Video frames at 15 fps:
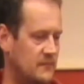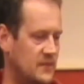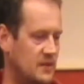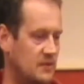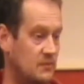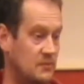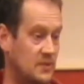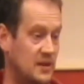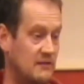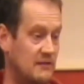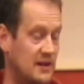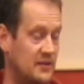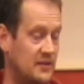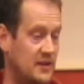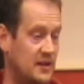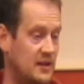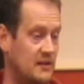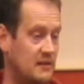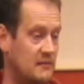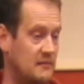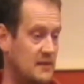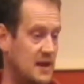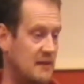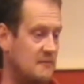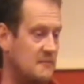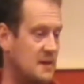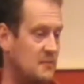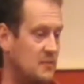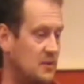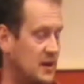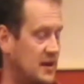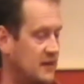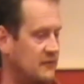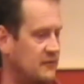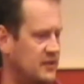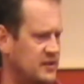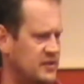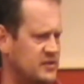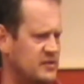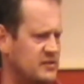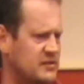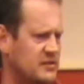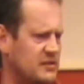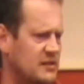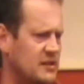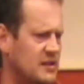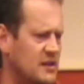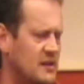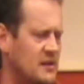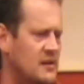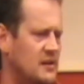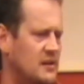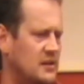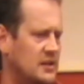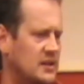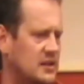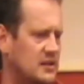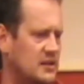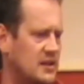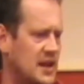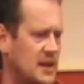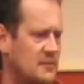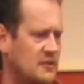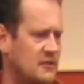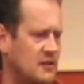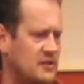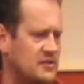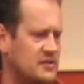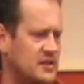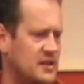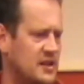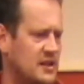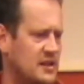would be a great thing. I remember when I first came across the